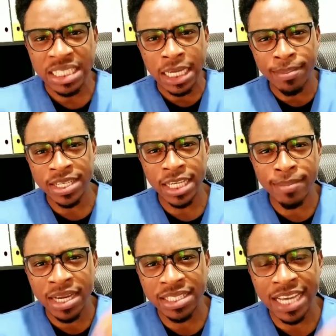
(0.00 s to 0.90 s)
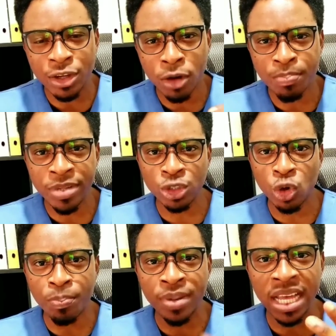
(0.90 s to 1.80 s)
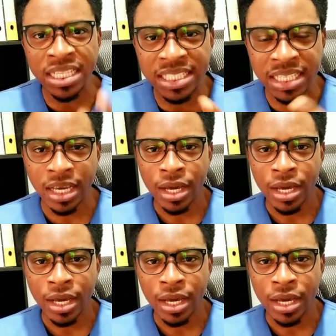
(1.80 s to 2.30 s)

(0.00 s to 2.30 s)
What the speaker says: nyamanyama inside your piss go plenty,